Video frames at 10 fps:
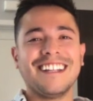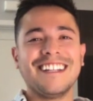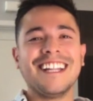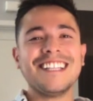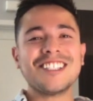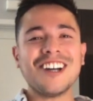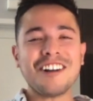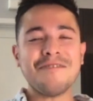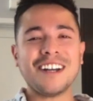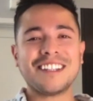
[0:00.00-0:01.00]
Let's
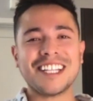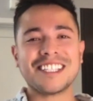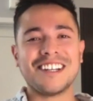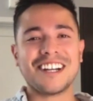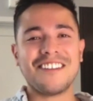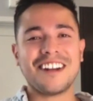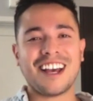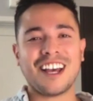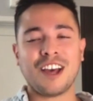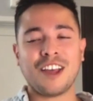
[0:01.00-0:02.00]
talk about that song. I mean,
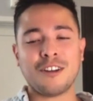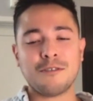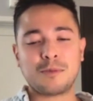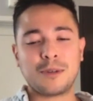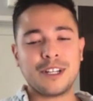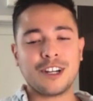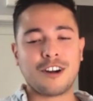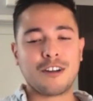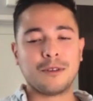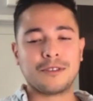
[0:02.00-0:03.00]
I thought it was pretty incredible